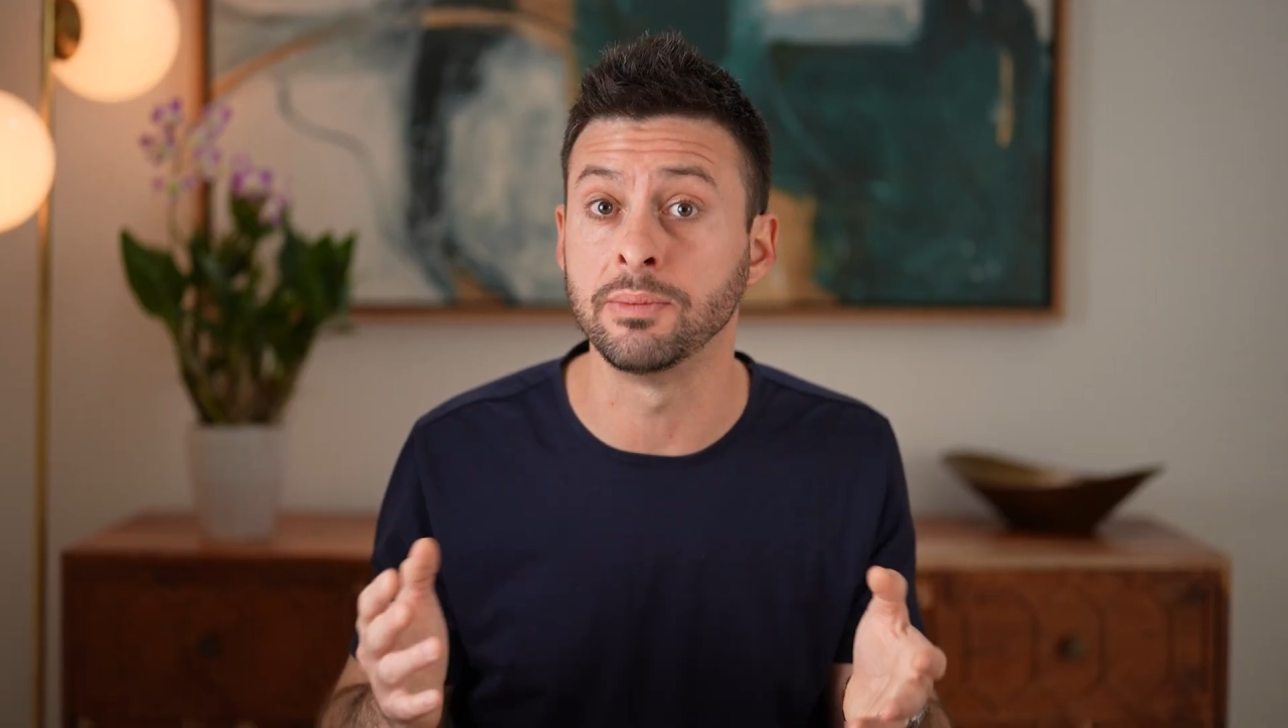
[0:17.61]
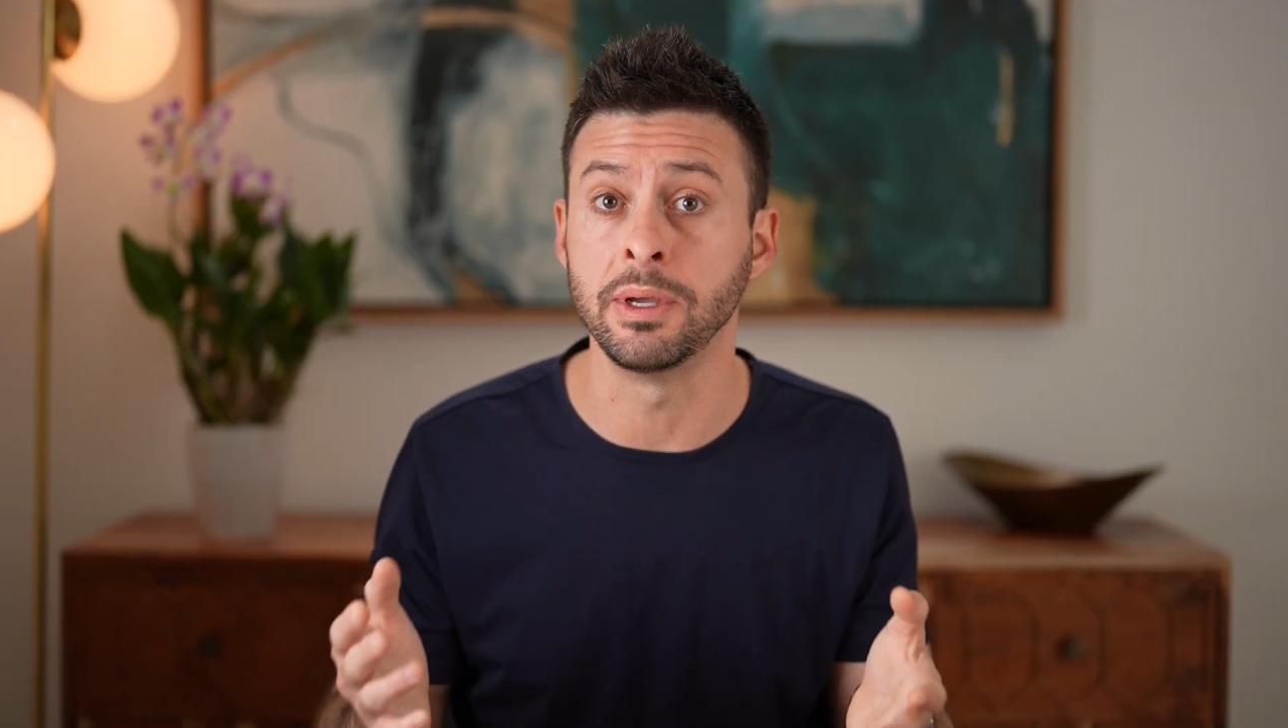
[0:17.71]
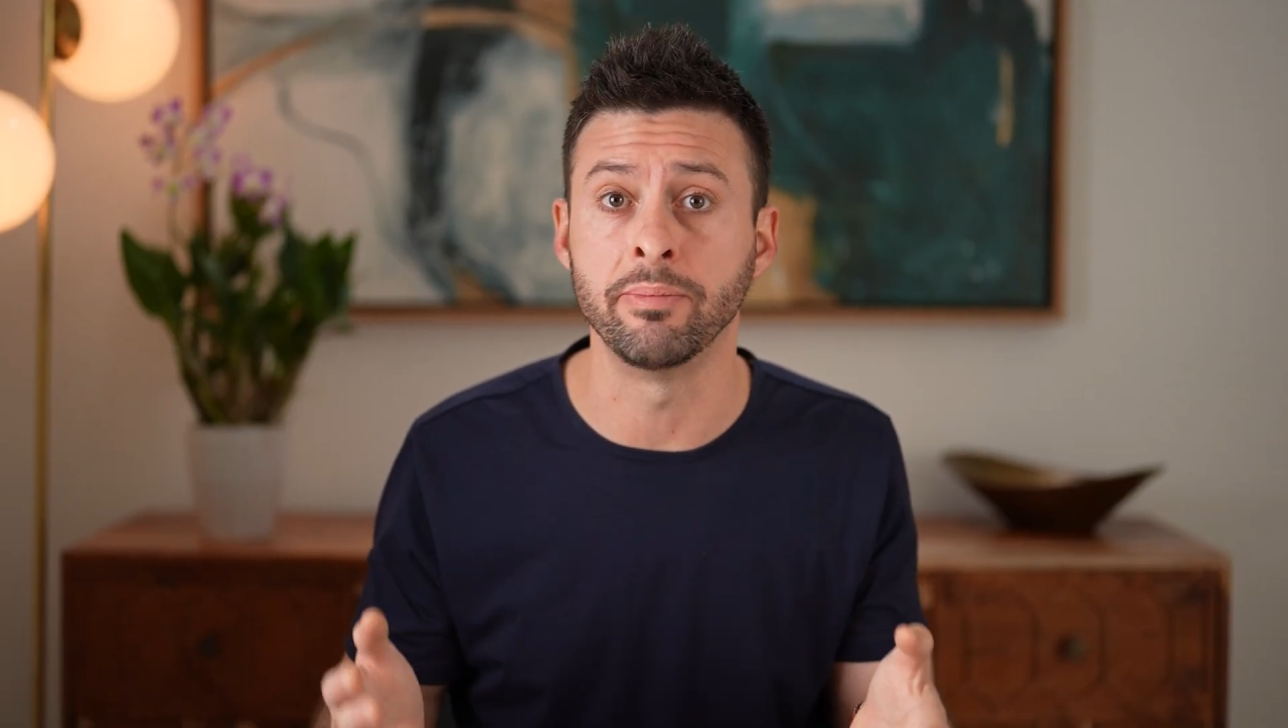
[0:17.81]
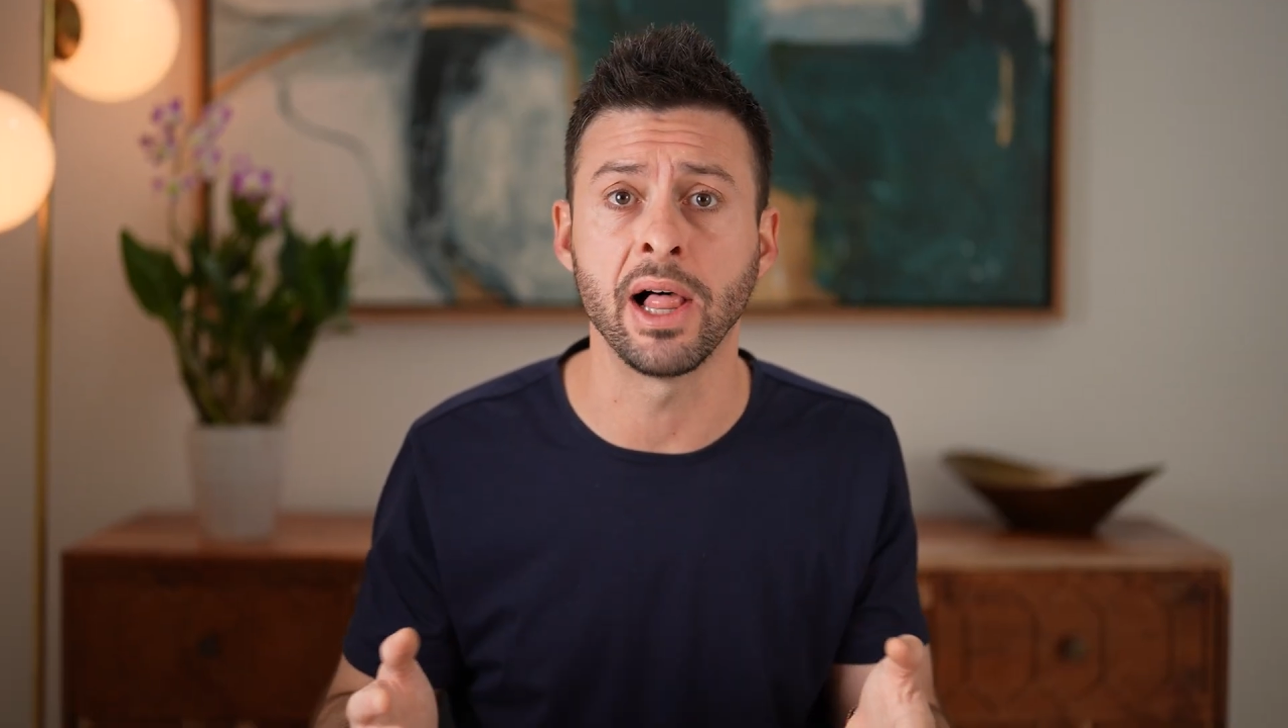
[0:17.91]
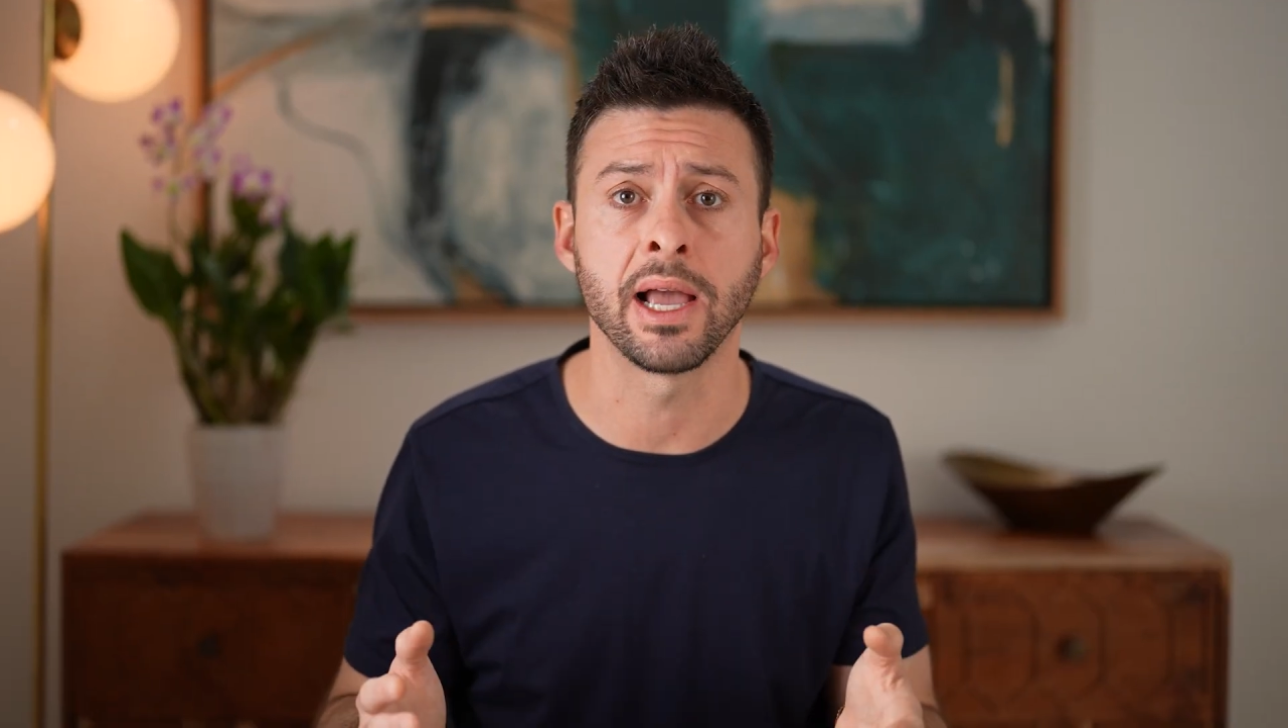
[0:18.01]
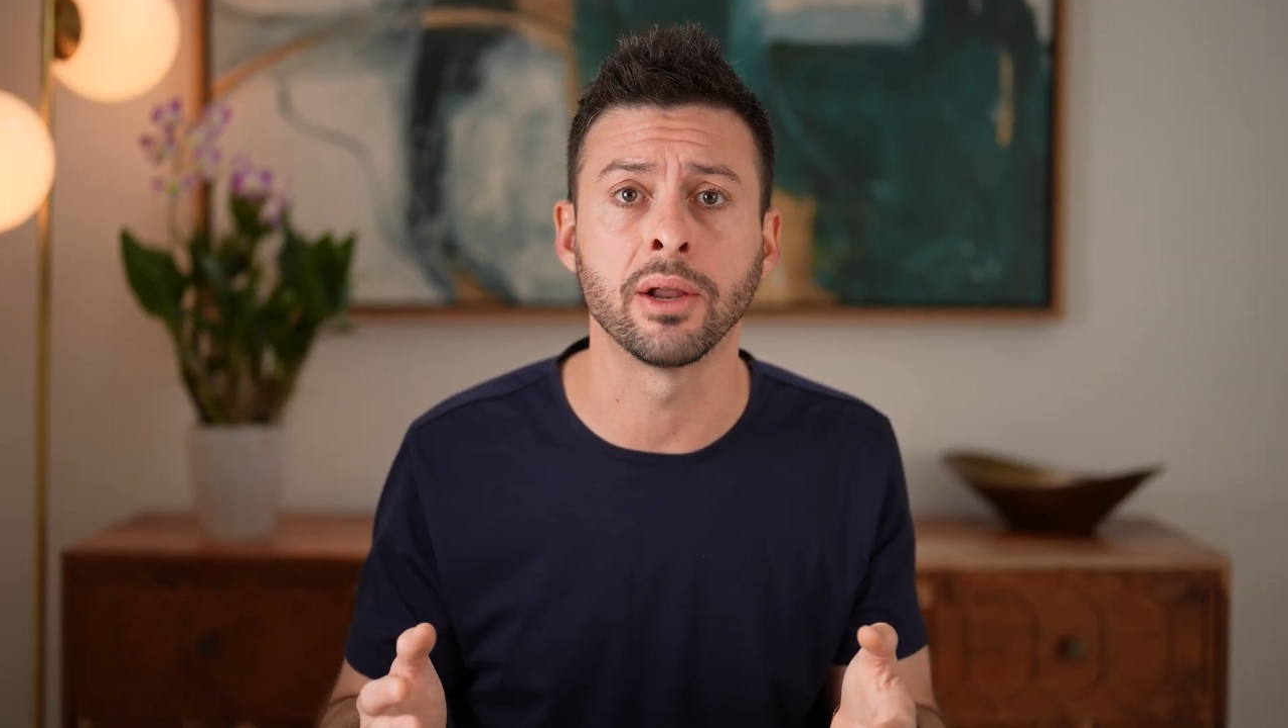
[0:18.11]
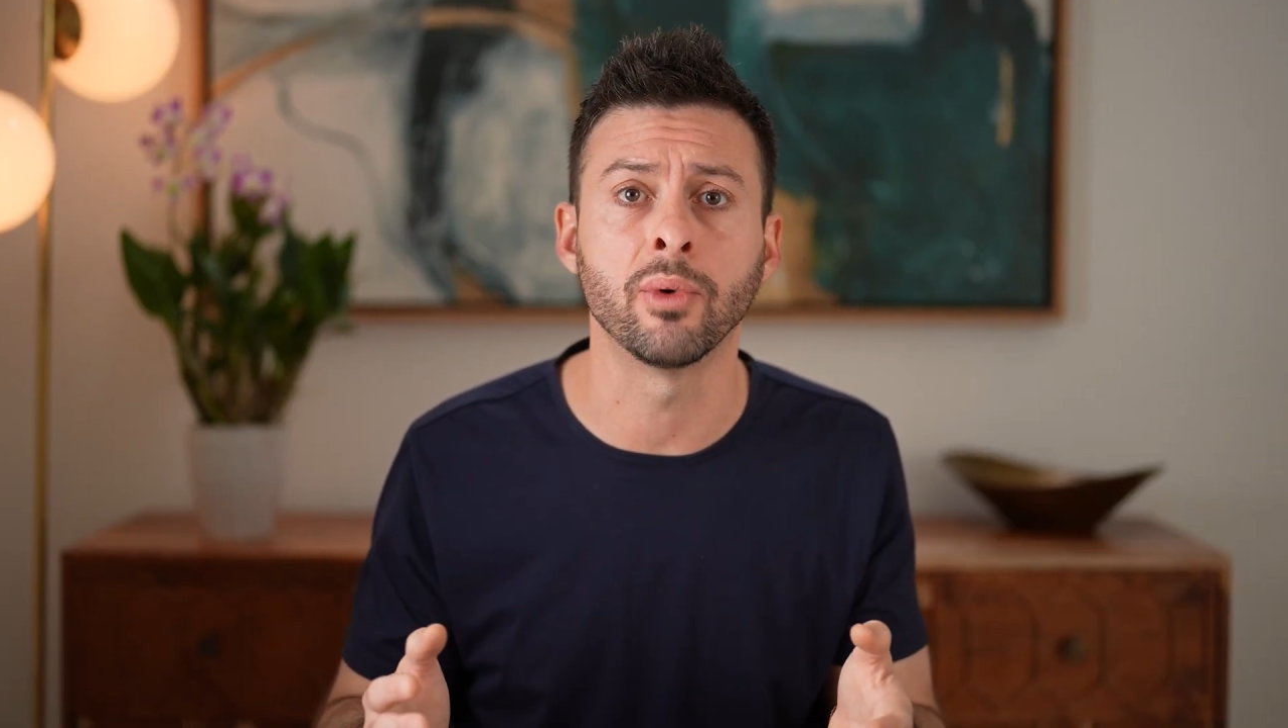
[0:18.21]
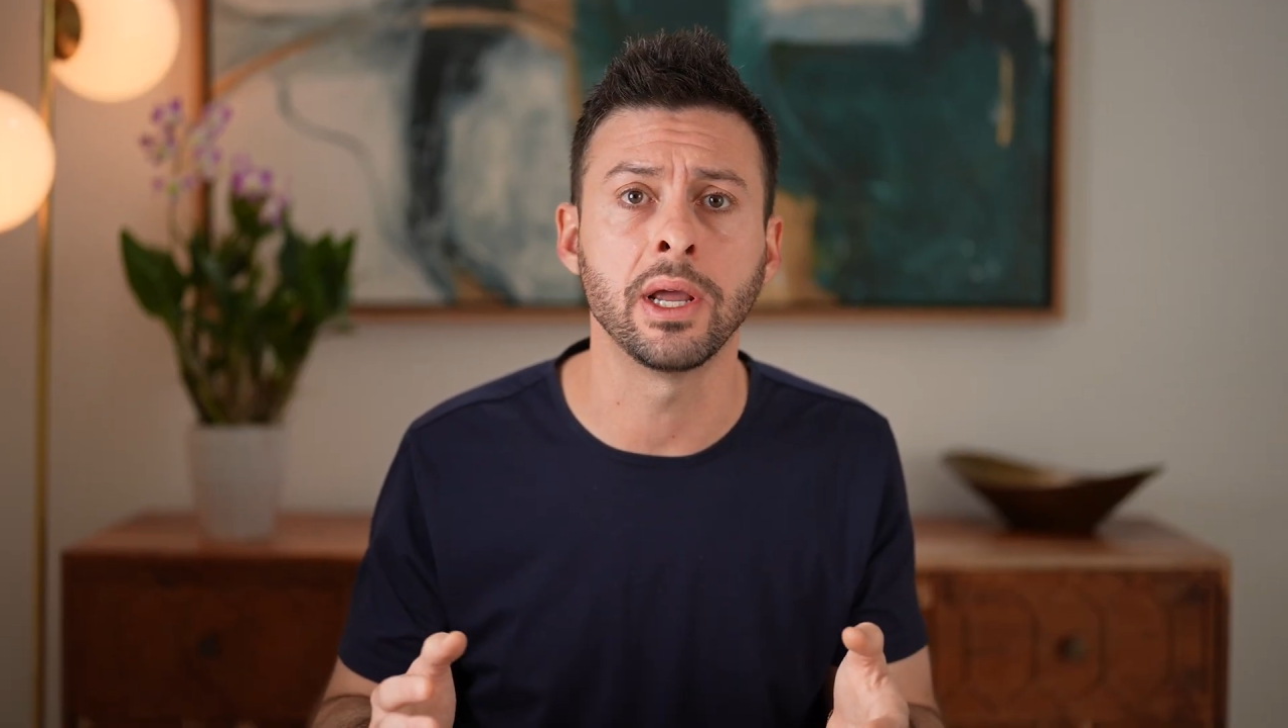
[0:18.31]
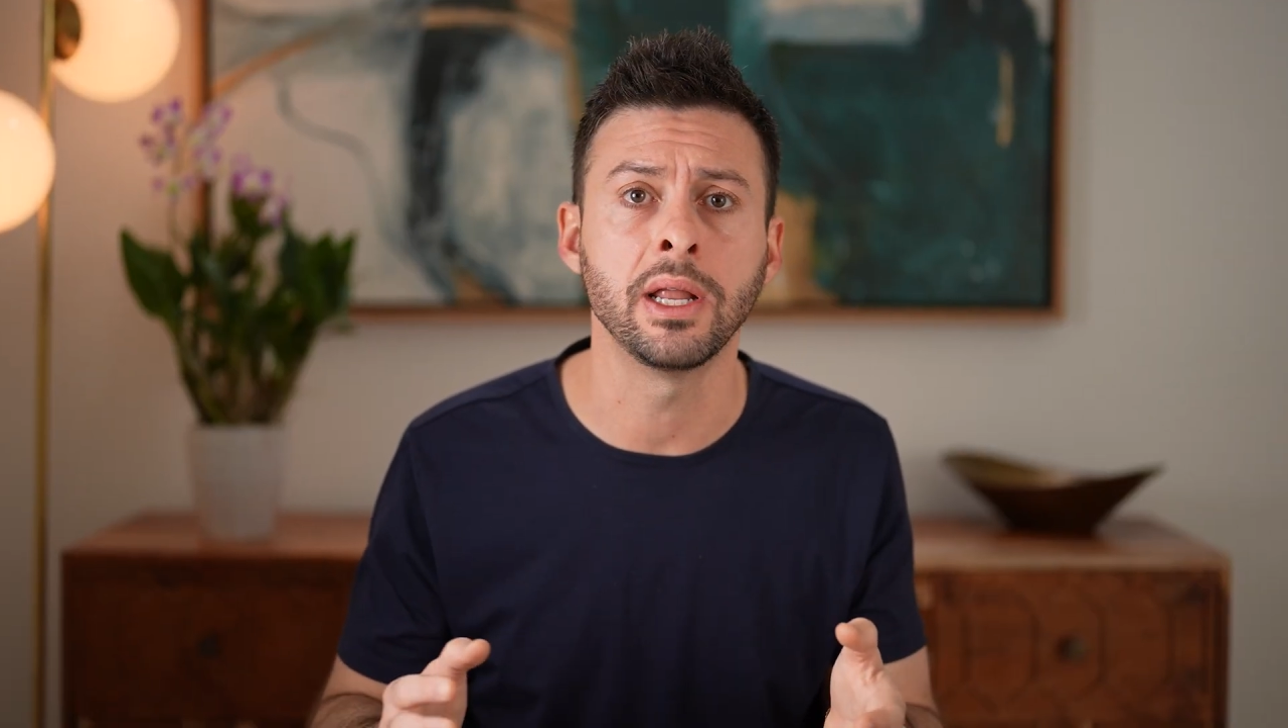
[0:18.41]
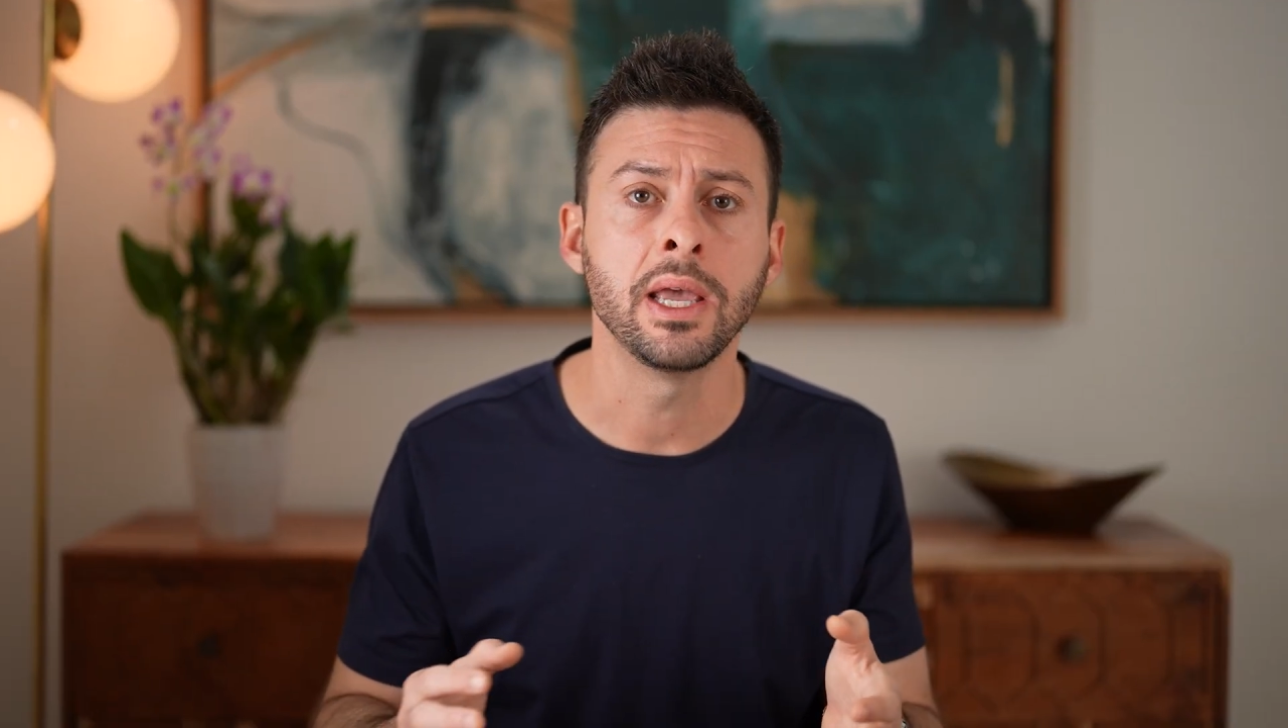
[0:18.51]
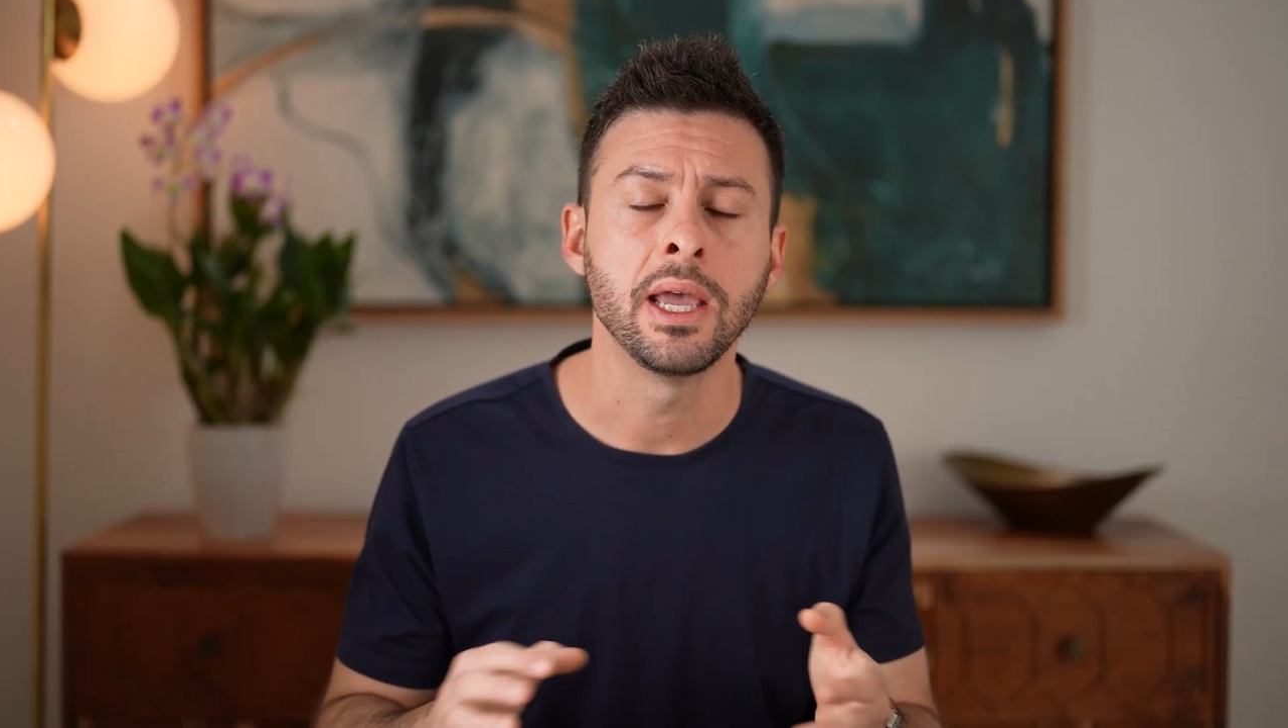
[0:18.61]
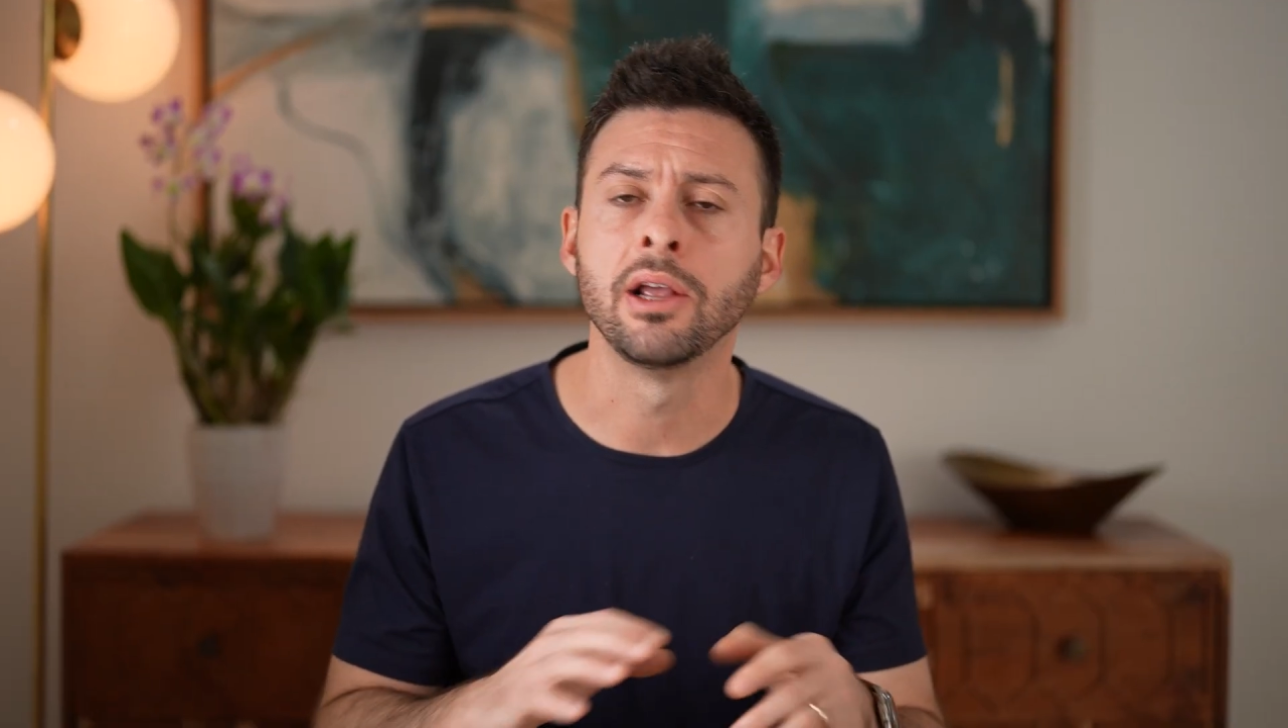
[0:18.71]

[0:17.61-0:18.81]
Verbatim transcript: be black and white,